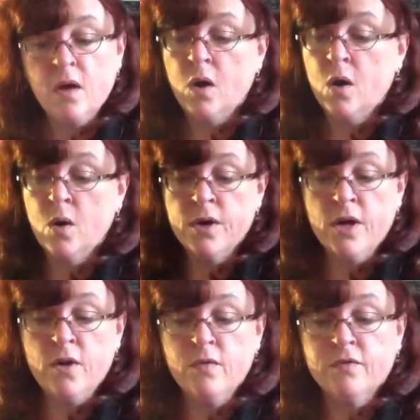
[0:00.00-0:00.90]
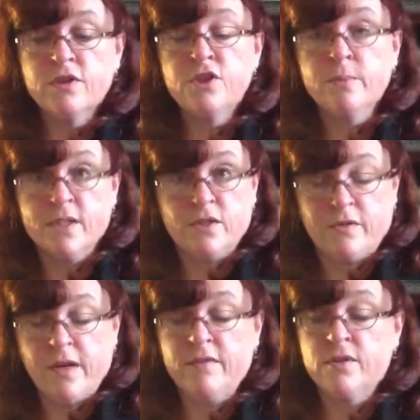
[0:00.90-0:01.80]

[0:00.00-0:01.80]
"Oh no, first you must survive the